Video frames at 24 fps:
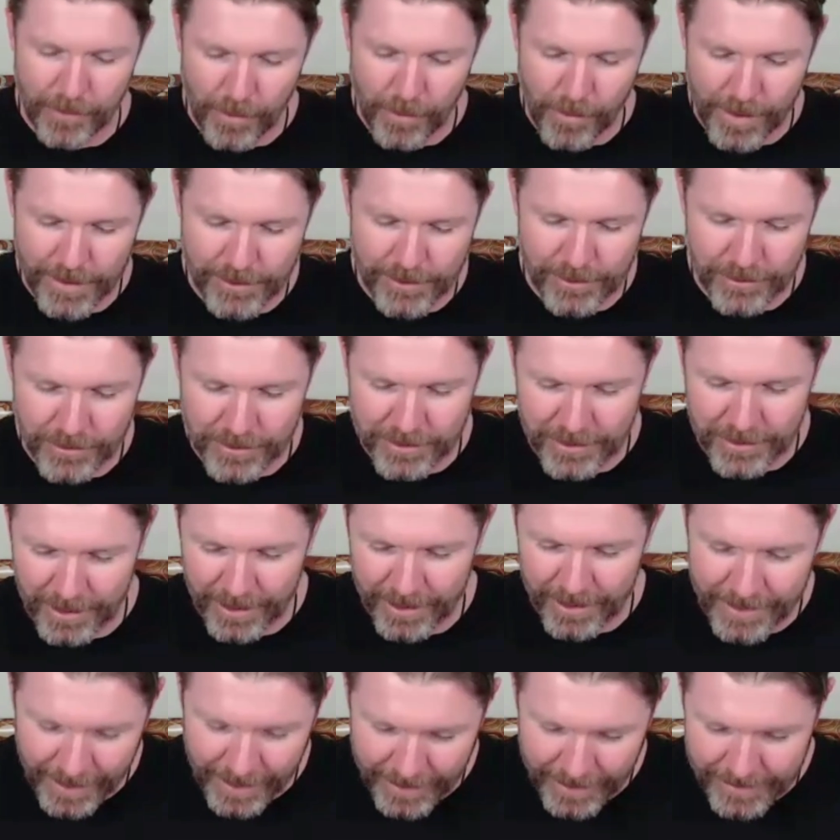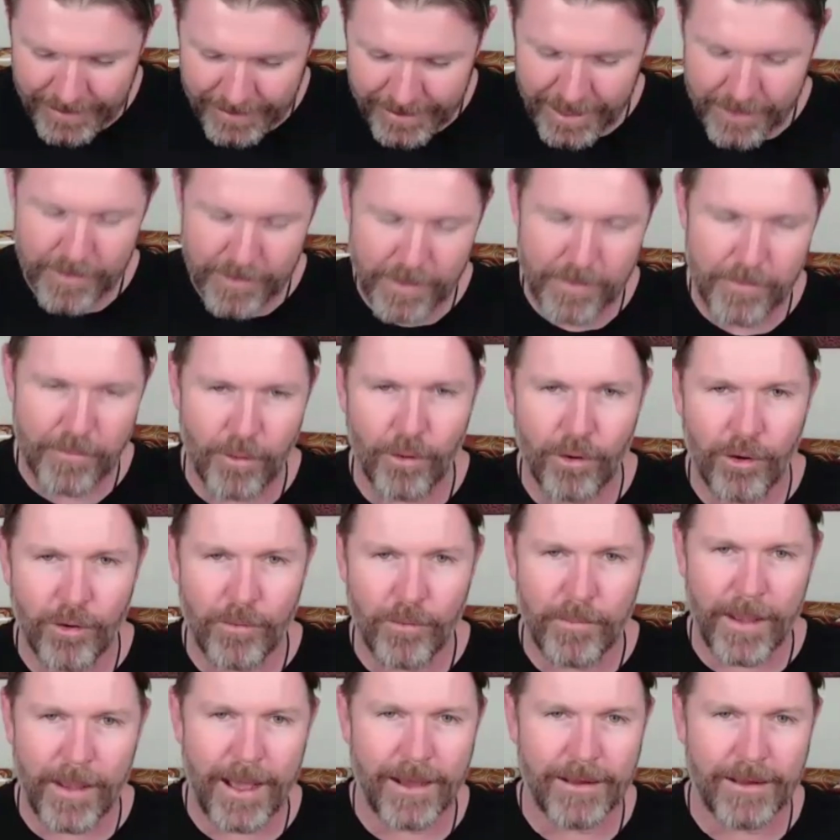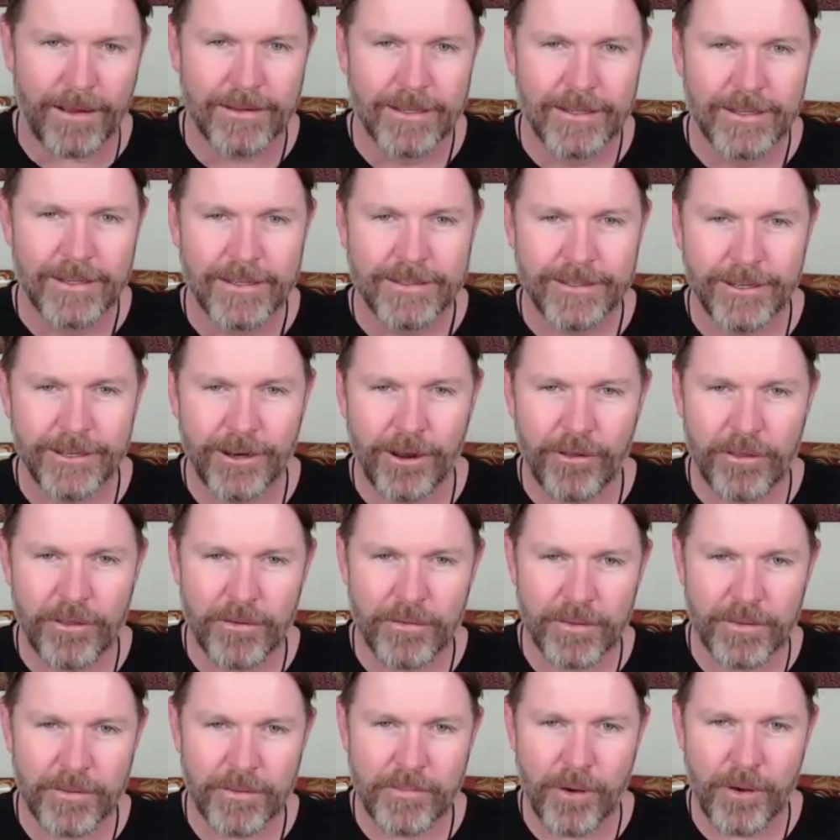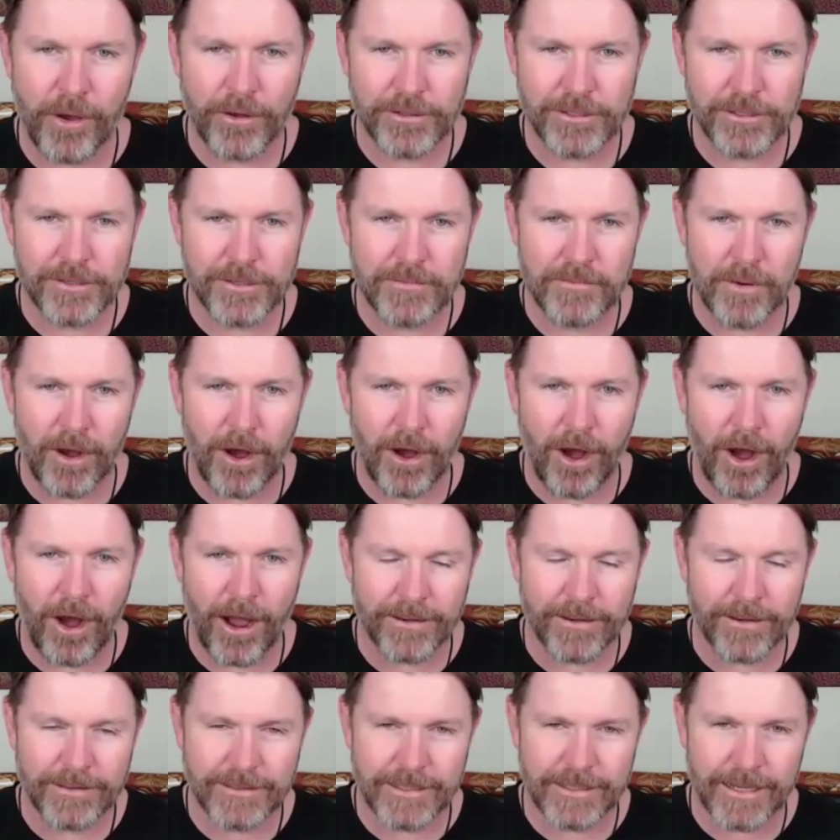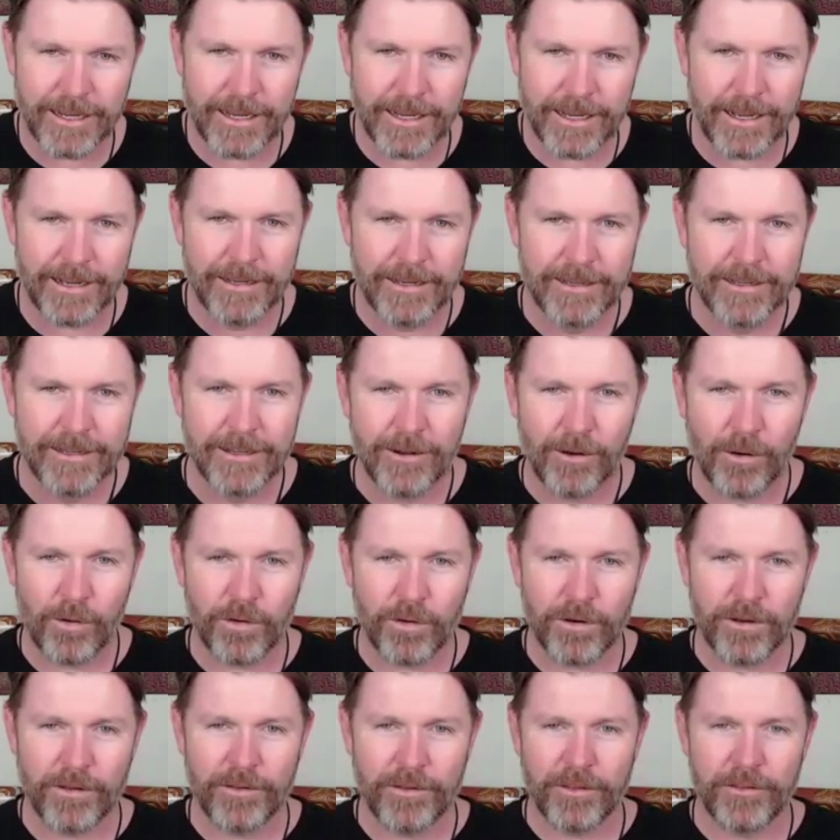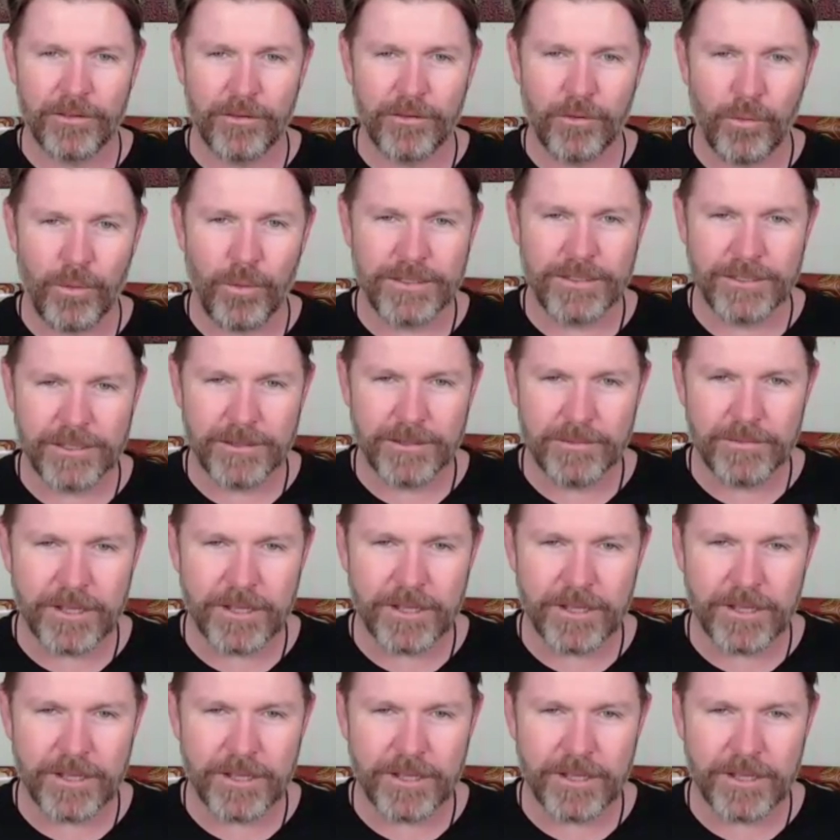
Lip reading: Always good to understand a bit more about, the person behind all of the wisdom.